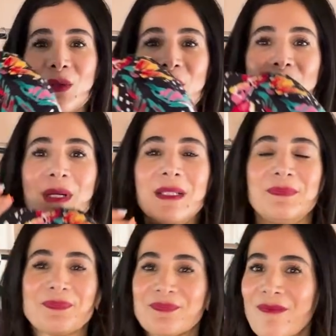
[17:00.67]
you know what?
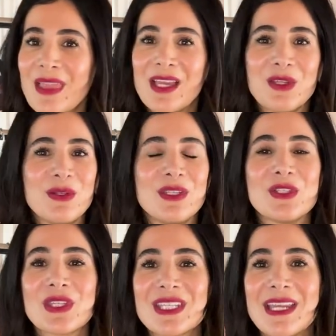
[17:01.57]
You
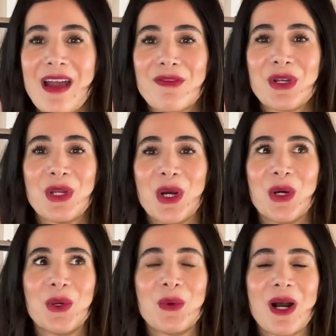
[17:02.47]
just never
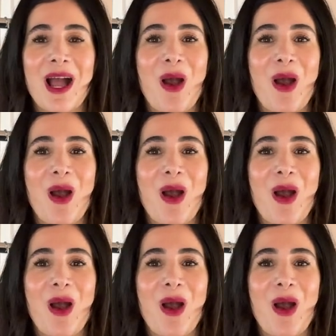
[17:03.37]
know